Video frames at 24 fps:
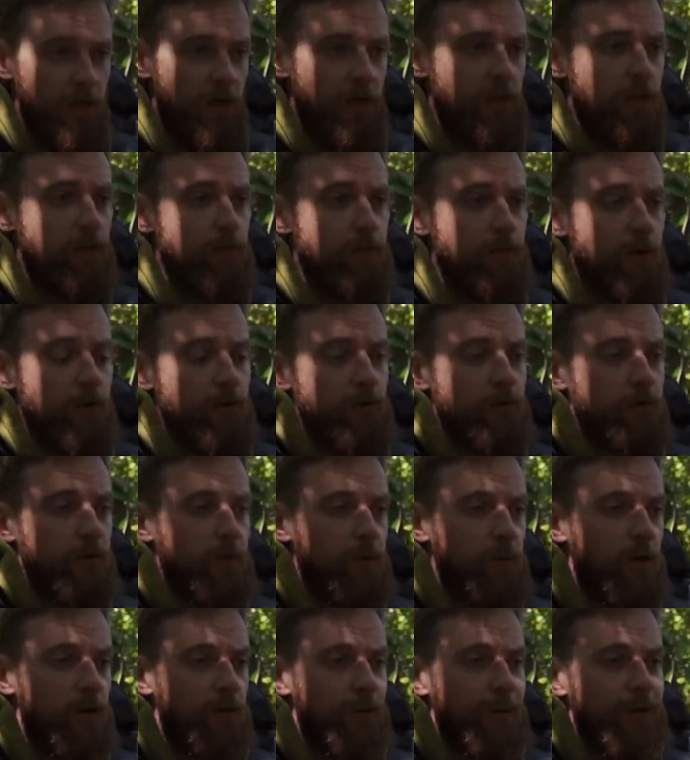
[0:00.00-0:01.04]
And then the final
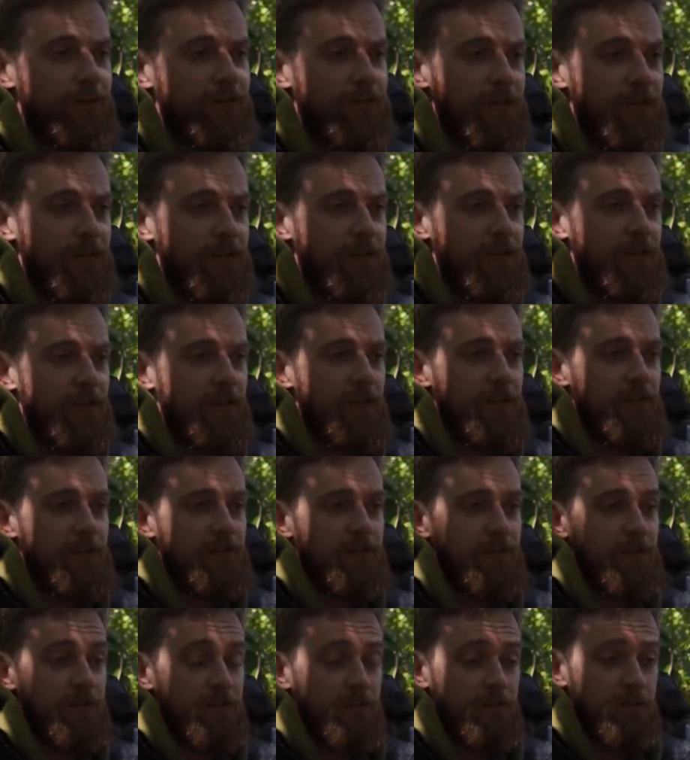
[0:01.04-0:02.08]
thing worth mentioning
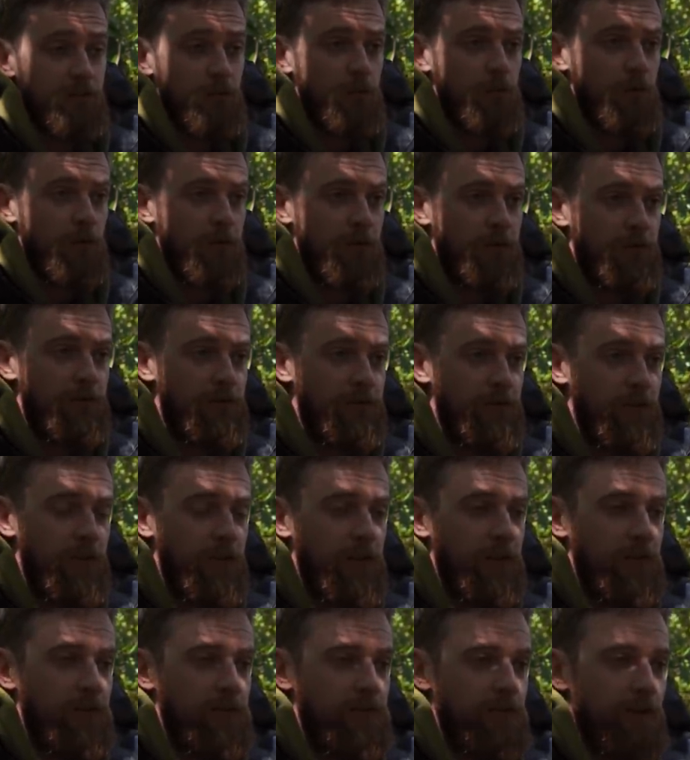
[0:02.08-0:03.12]
is storage.
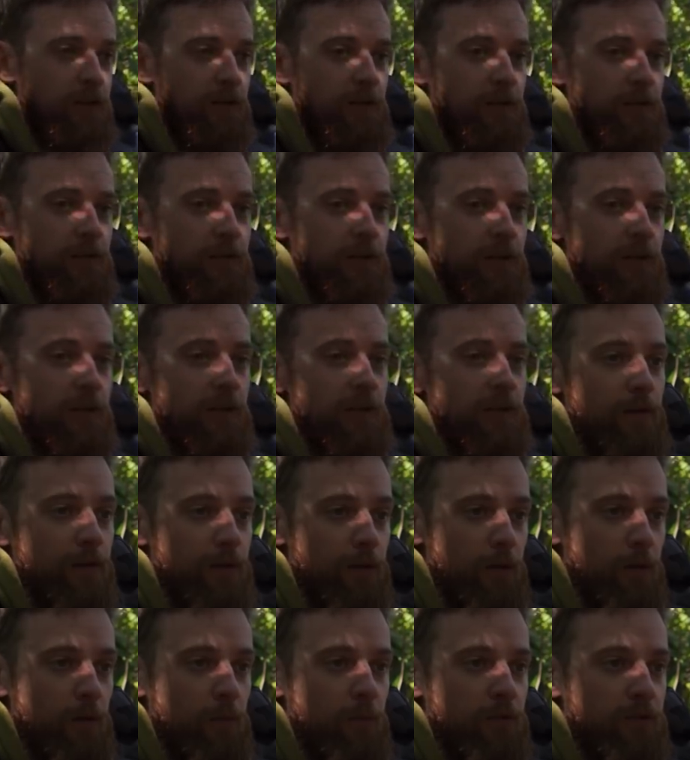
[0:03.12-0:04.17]
So a
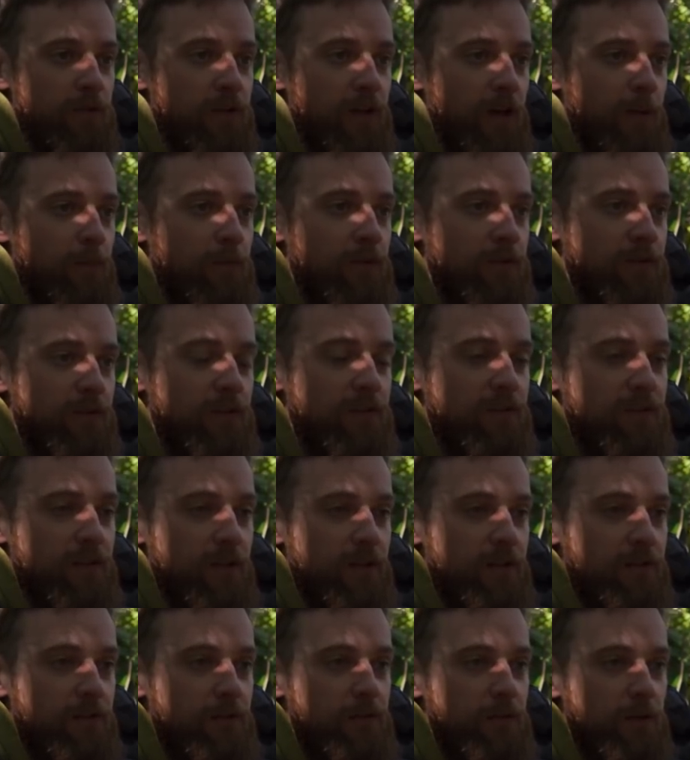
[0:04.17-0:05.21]
lot of modern cameras these
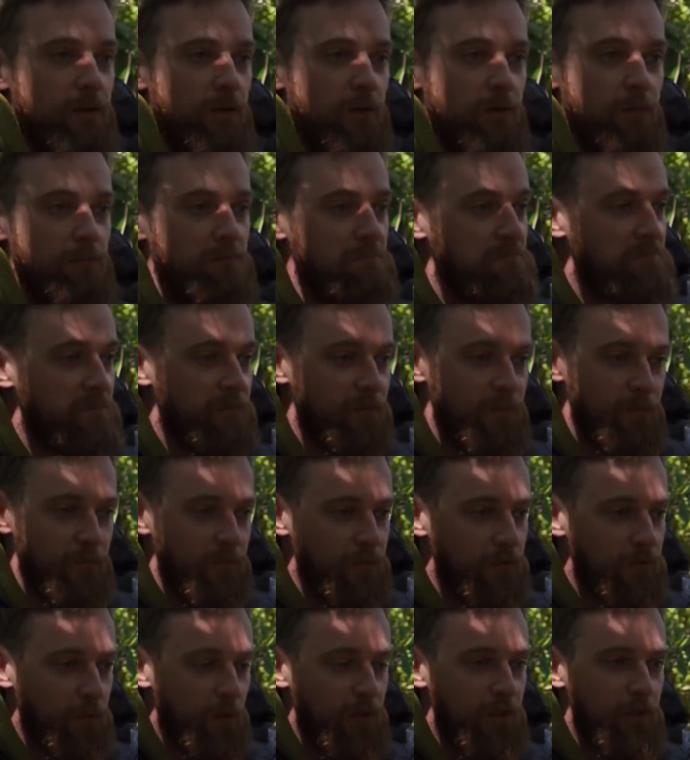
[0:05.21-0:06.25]
days have got
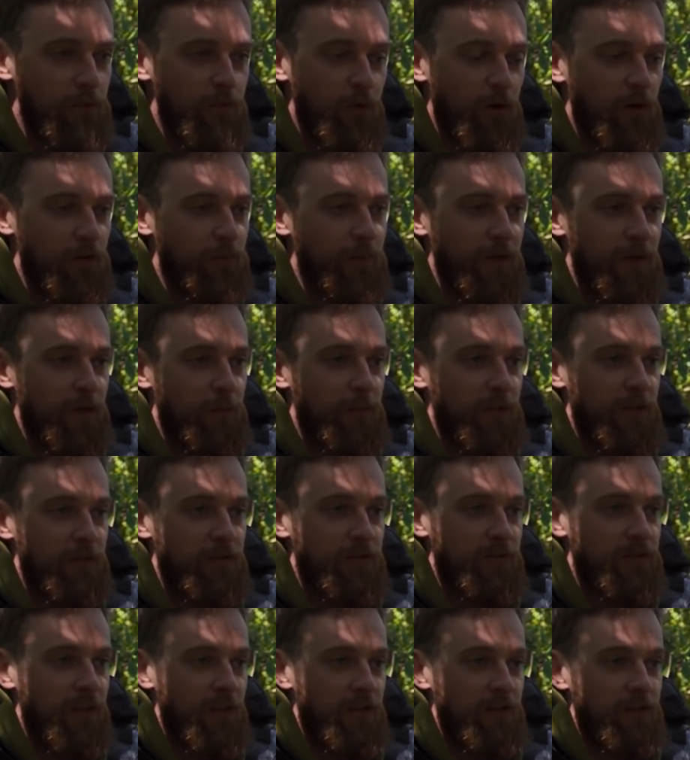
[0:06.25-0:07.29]
25 megapixel
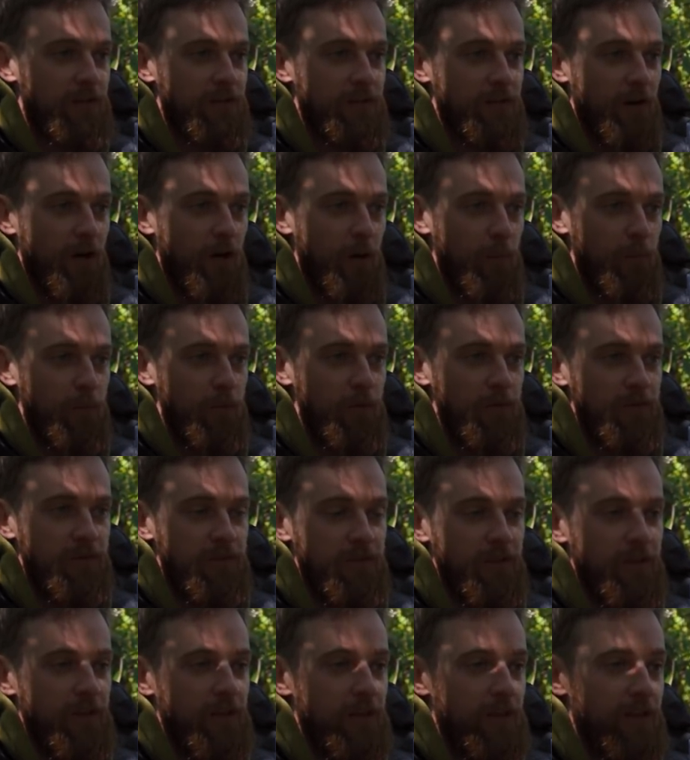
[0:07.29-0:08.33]
sensors
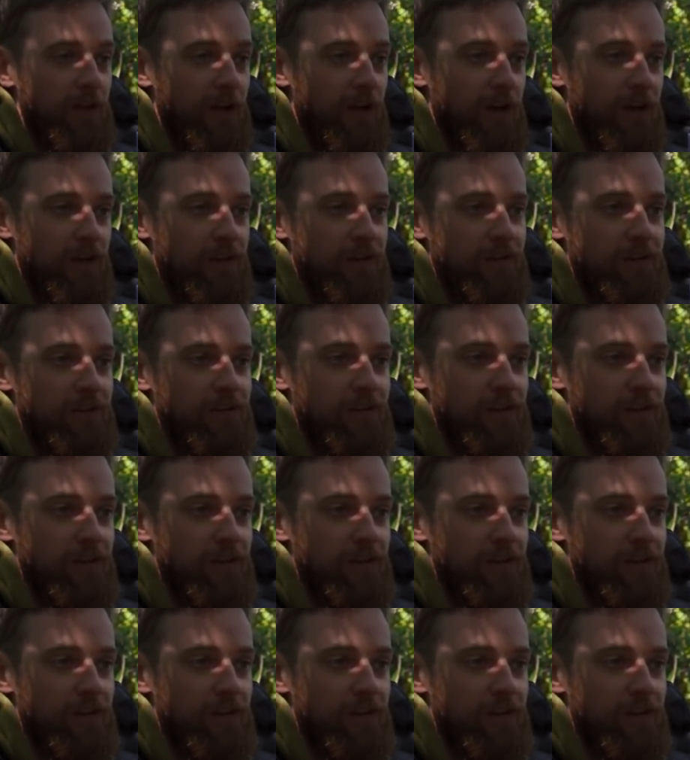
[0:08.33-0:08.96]
upwards, and